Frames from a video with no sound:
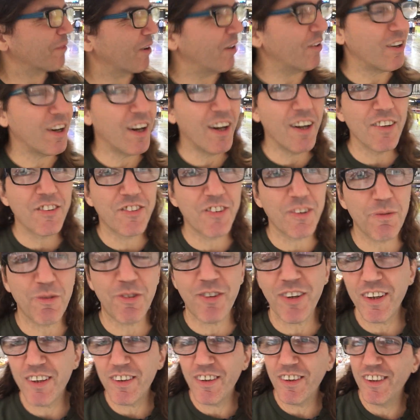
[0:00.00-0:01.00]
going on or some
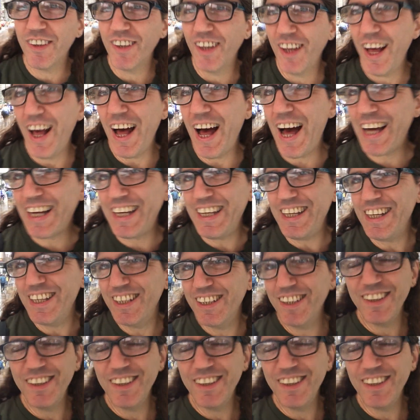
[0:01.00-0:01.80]
shit, or hockey,